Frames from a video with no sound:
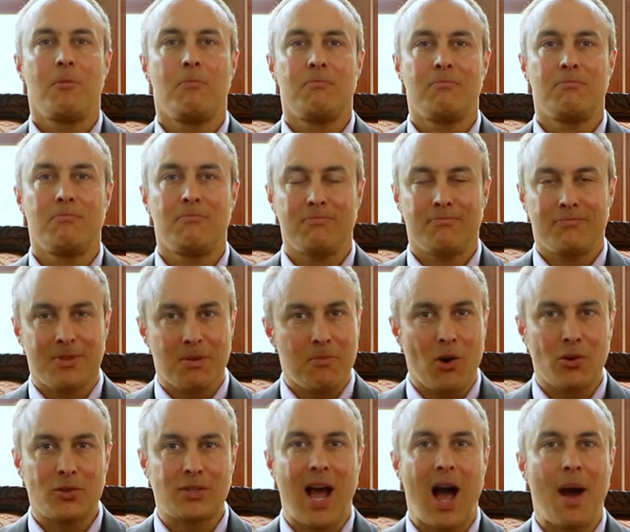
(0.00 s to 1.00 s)
the
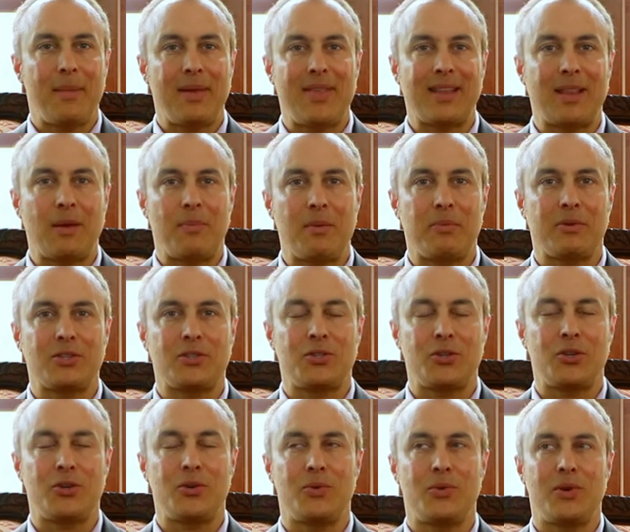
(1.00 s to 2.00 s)
most common thing that people
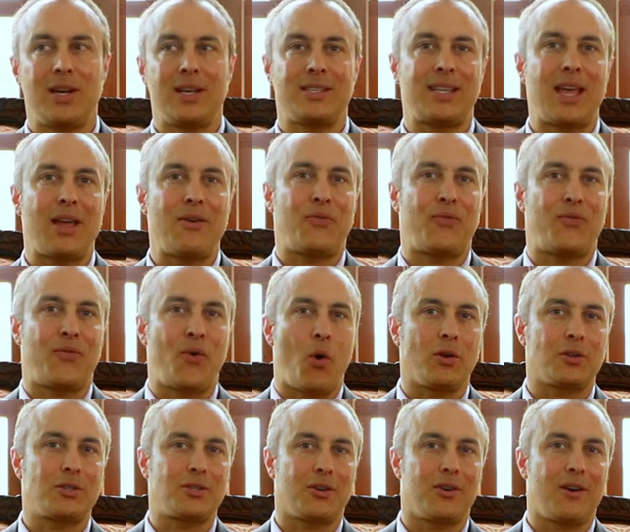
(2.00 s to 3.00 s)
do is they
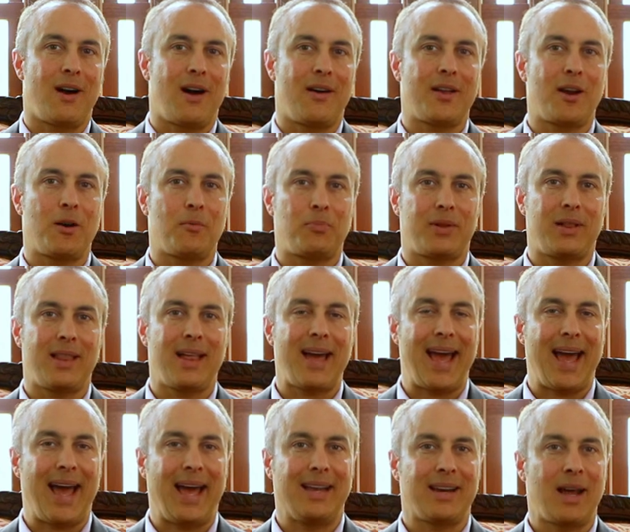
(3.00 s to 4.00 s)
falter on their
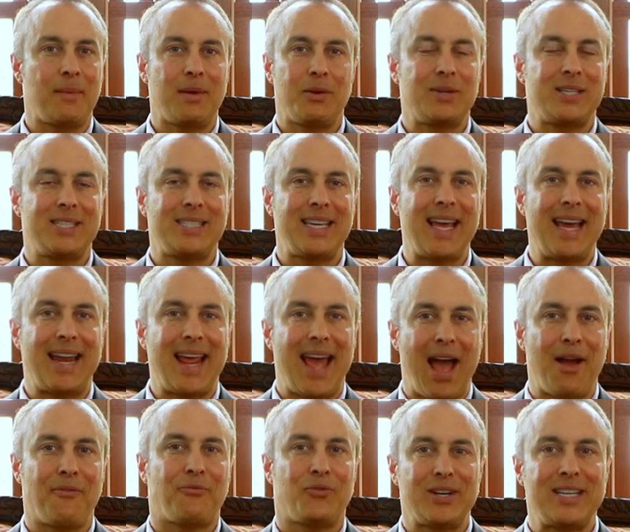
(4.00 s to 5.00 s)
plan. I mean, we see it
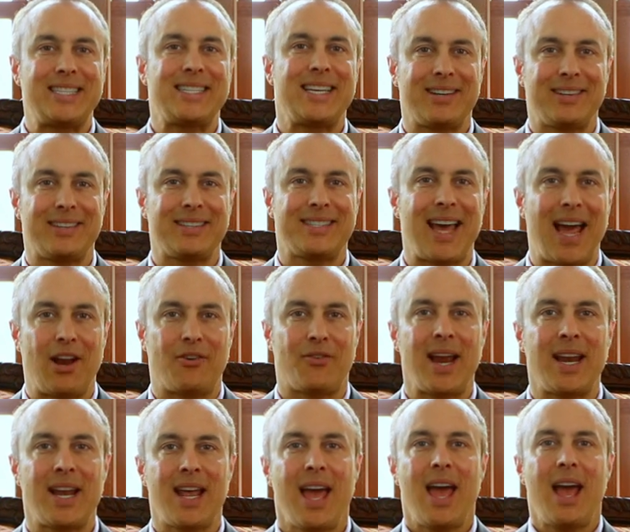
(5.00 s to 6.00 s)
every single day,
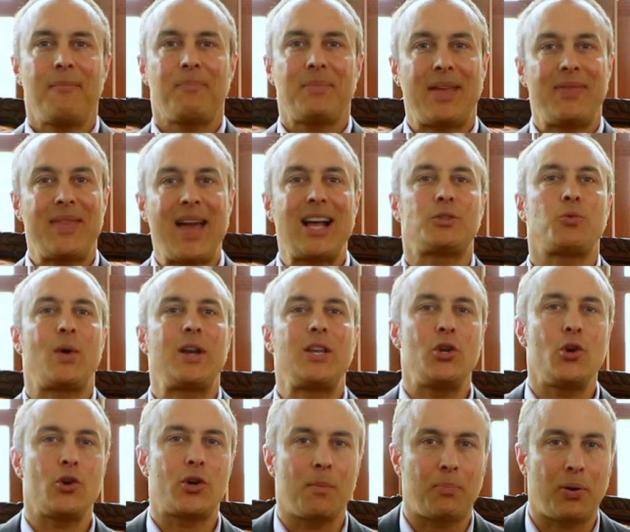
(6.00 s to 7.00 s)
right? And that's when
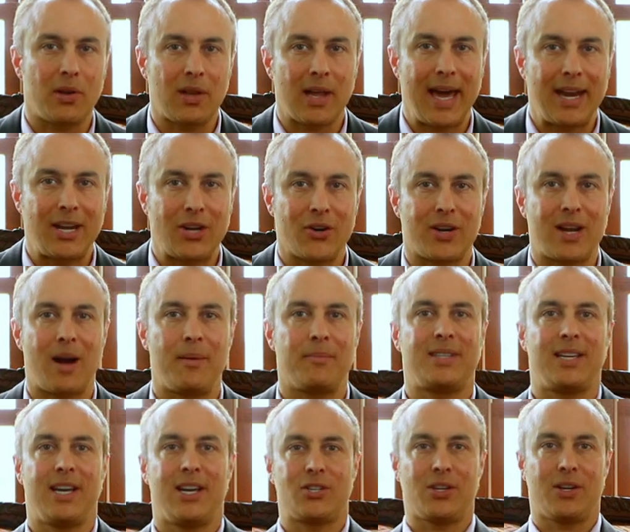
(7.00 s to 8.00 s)
you could pull ahead of your
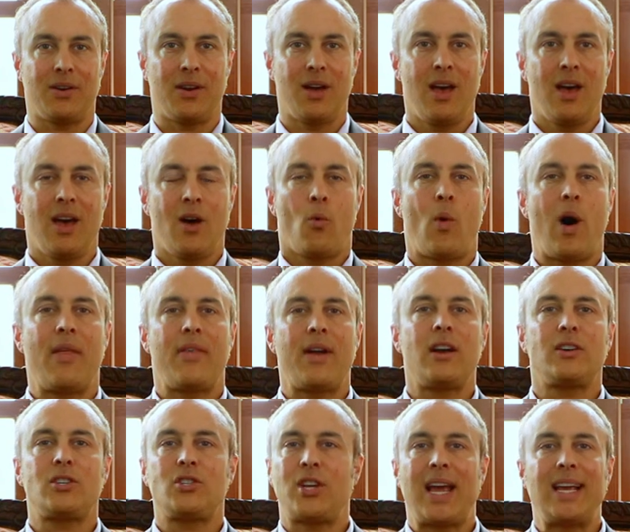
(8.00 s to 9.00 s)
competition. While
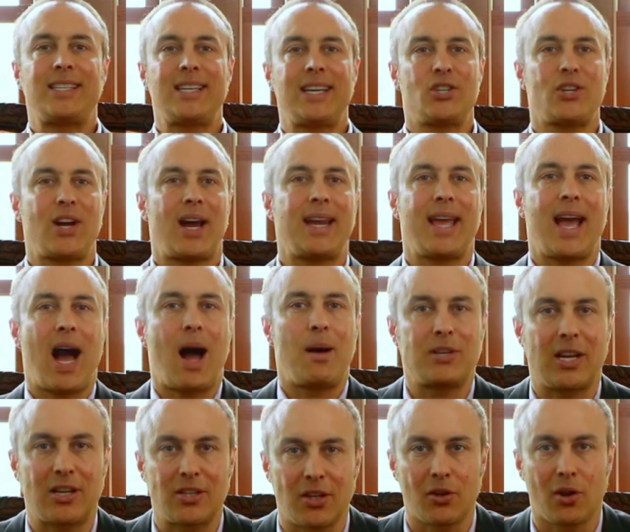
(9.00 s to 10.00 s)
they're chasing shiny
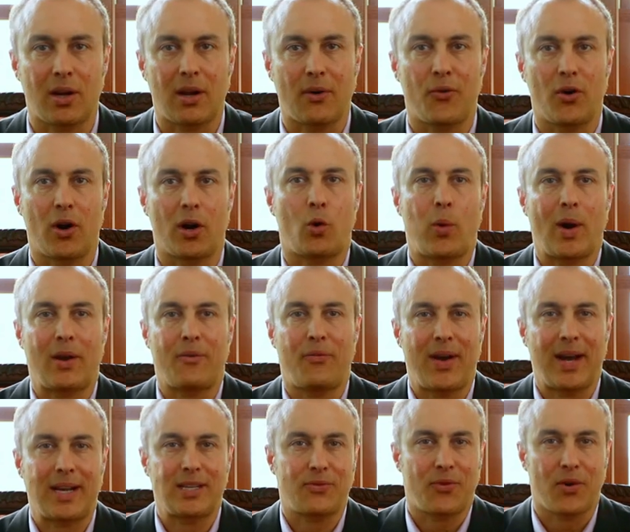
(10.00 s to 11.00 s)
objects and looking for a quick
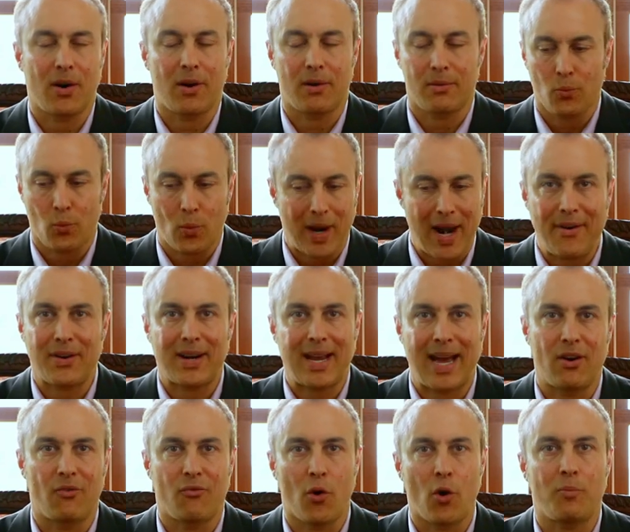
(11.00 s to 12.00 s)
fix for whatever
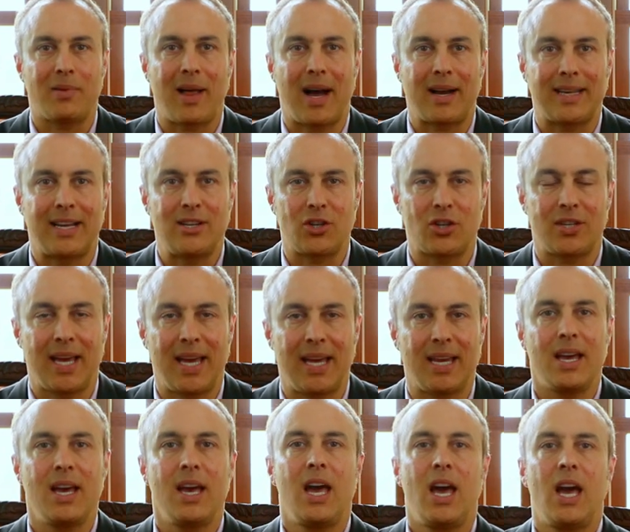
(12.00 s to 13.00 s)
kind of roadblock they just hit,